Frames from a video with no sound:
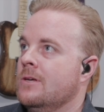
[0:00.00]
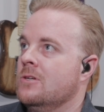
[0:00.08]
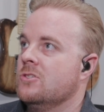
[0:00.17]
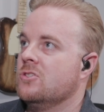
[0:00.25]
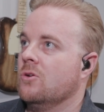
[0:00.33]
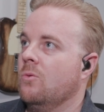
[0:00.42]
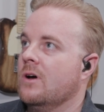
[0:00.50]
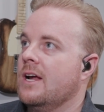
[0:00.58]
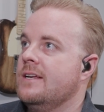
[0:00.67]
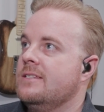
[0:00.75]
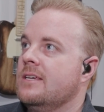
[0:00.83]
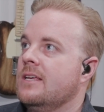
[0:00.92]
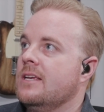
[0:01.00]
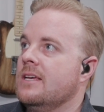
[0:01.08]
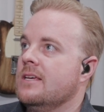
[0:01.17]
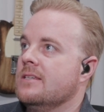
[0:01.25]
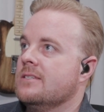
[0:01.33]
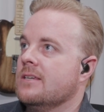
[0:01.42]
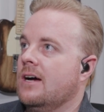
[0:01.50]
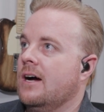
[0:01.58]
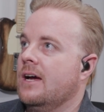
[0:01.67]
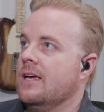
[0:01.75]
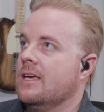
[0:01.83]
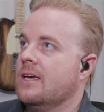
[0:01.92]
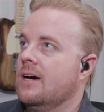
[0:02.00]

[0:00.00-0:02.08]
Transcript: So what I did is I